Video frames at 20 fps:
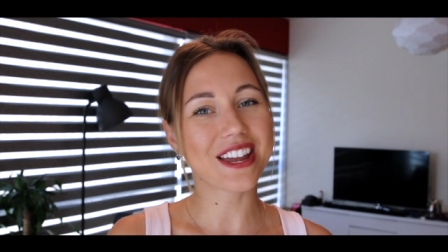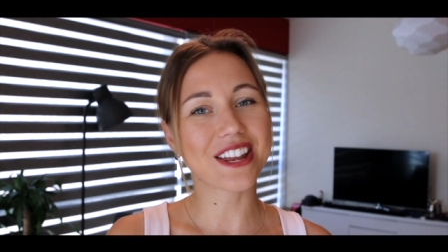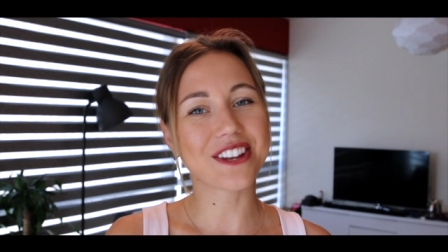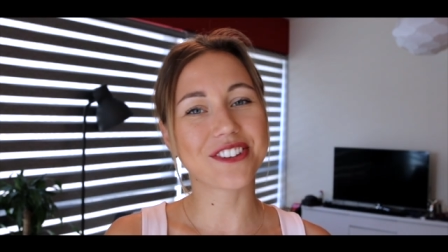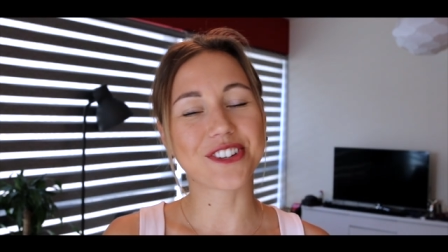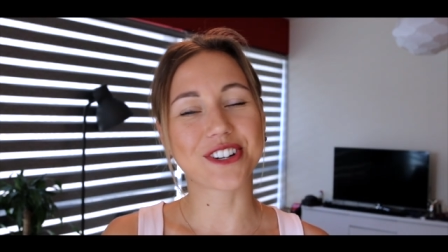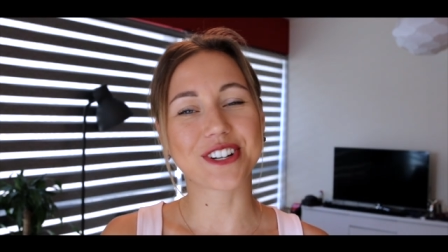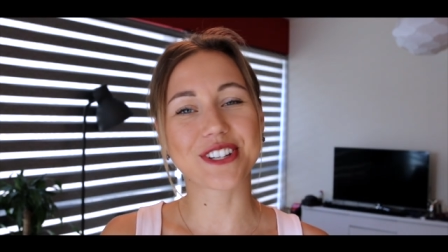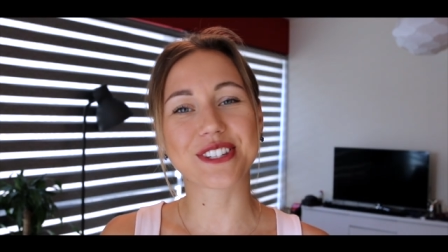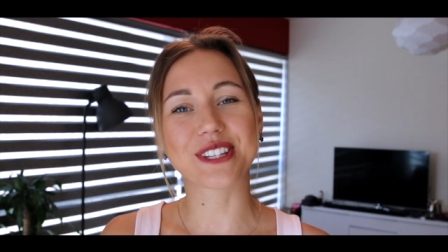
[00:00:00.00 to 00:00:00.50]

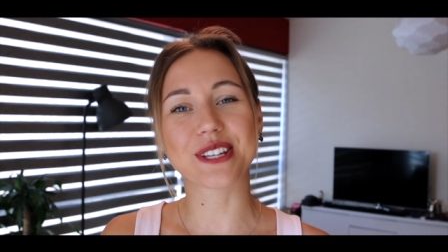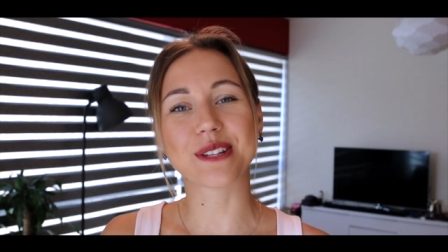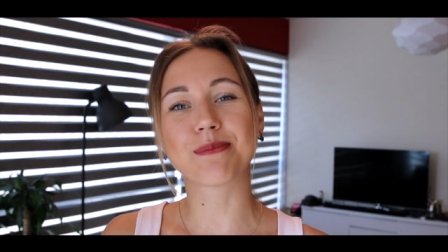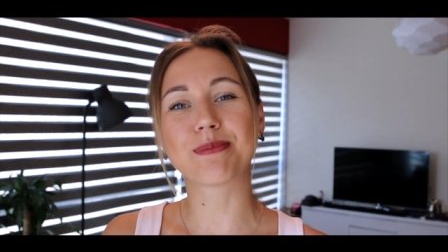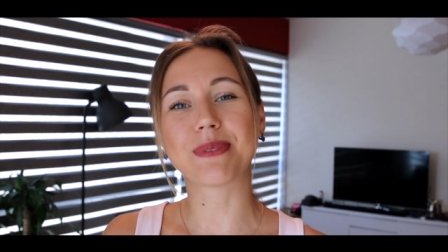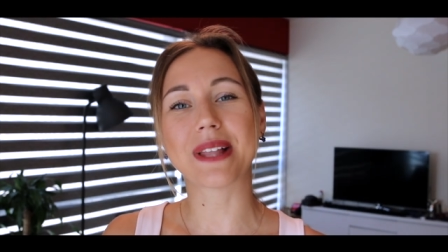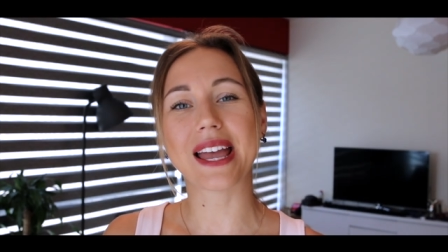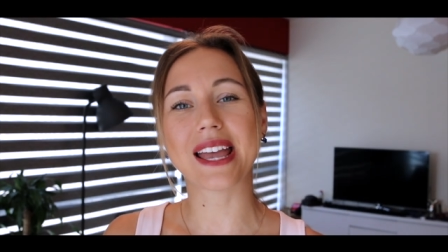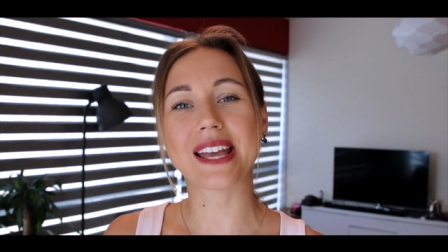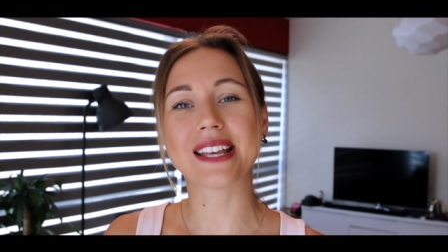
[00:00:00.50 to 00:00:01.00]
interesting
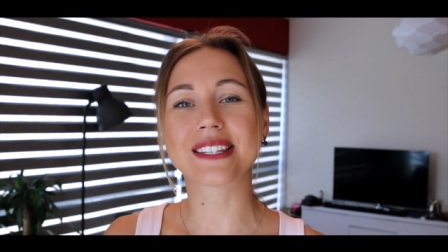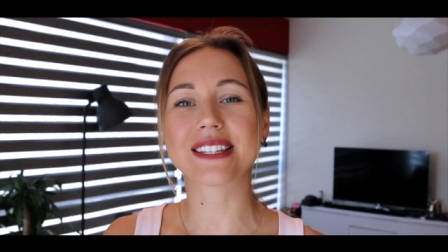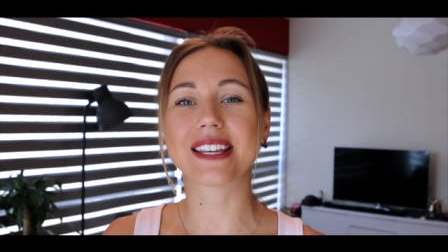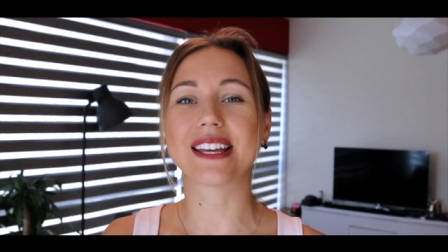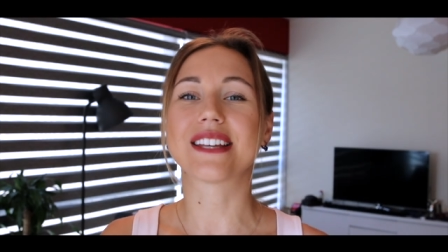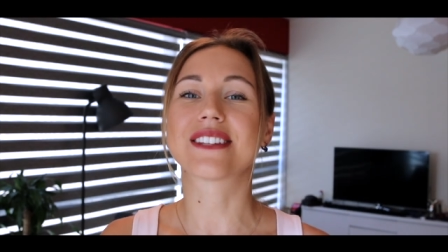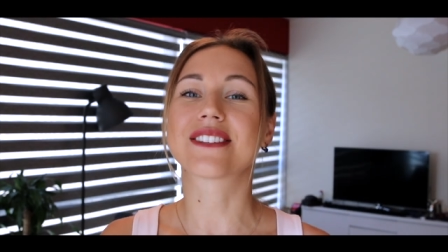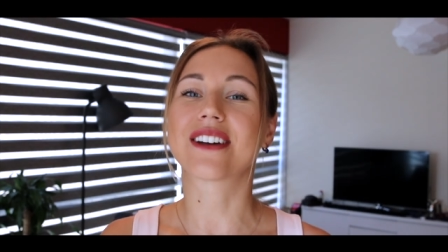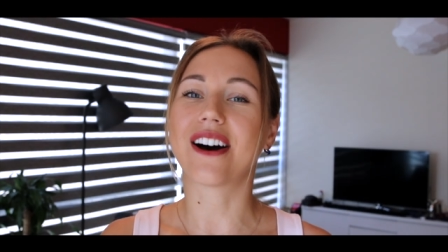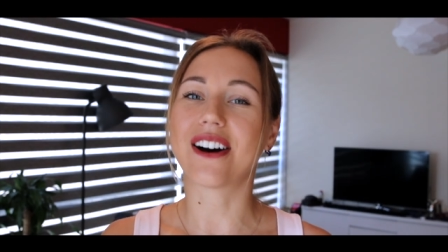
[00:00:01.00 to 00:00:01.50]
place
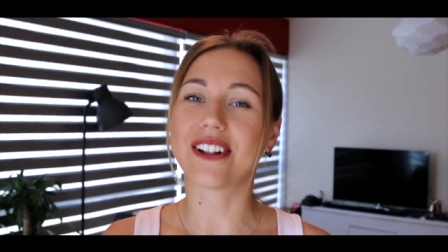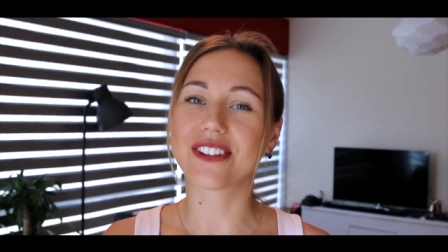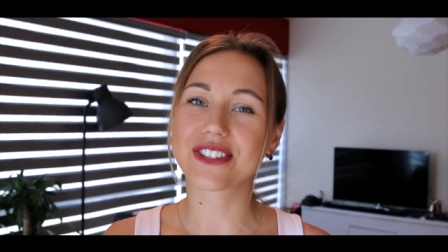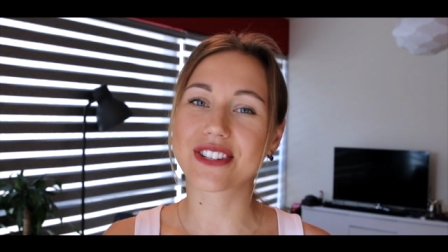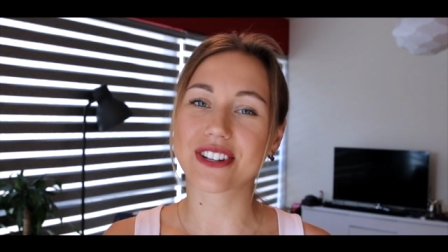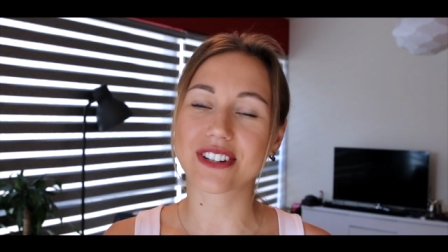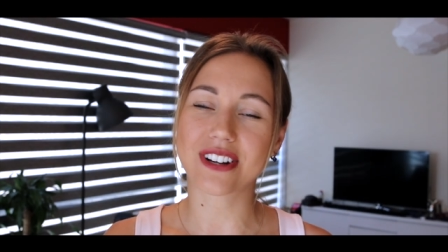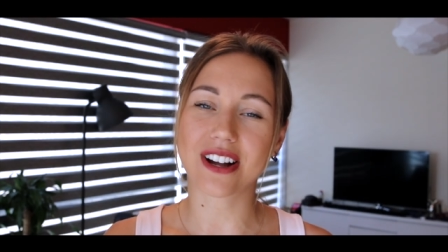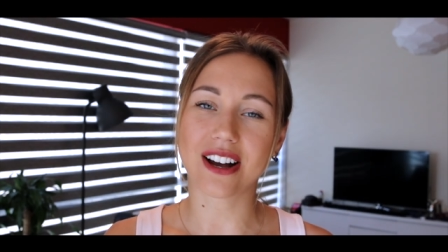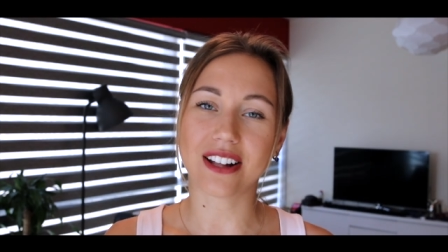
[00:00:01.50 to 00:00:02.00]
is Al
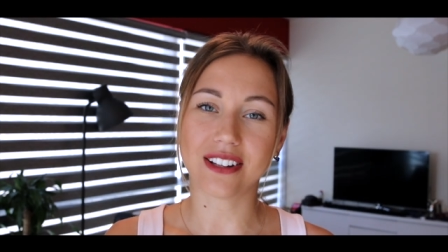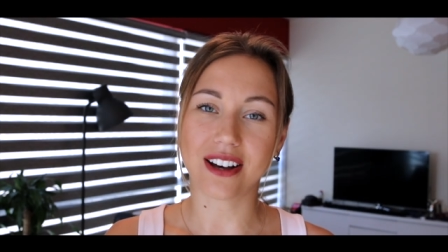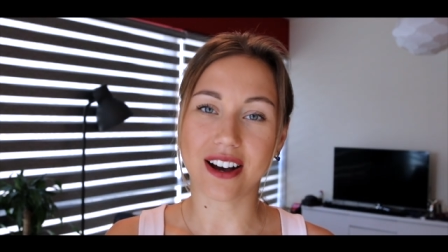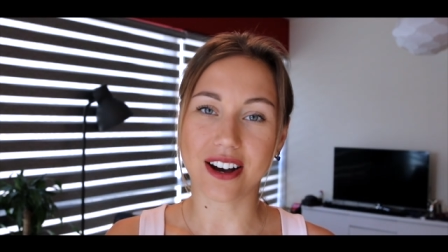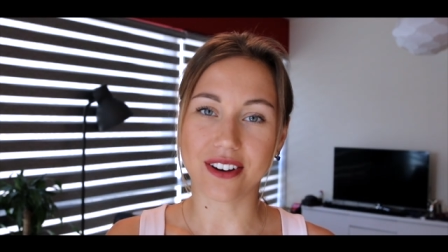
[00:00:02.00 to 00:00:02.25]
Serkal